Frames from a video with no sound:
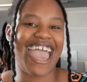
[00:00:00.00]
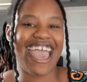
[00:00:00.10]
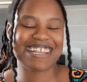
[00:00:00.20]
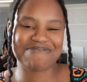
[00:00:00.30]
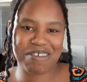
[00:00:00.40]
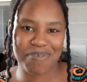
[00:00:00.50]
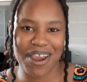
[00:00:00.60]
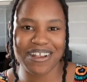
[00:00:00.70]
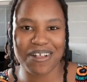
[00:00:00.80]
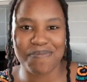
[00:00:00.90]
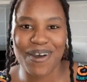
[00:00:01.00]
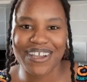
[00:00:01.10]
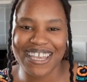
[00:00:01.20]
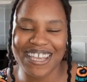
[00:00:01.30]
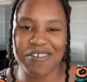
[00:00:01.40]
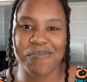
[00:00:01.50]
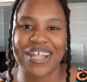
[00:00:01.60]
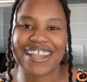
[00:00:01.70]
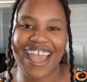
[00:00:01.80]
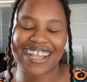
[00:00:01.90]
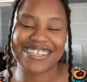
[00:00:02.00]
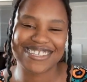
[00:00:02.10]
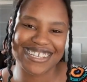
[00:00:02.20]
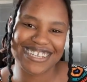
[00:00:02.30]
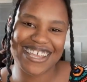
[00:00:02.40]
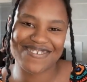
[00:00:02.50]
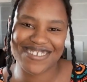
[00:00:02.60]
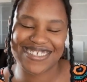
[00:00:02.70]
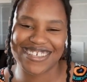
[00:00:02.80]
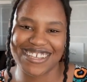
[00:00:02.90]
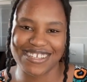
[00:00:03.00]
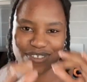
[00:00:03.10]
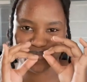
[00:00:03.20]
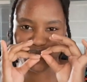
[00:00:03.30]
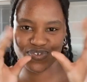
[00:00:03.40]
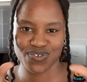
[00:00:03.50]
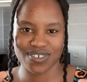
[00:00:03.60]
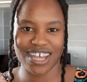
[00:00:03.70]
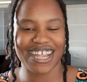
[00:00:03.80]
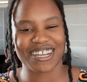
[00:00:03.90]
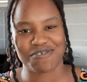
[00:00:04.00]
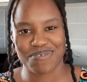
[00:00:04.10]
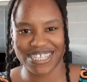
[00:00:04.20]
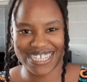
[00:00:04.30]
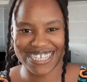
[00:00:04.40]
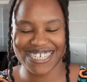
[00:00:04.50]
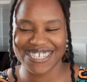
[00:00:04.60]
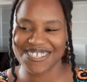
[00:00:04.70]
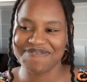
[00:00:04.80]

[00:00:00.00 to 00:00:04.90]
and my parallel parking, but I did everything 100%.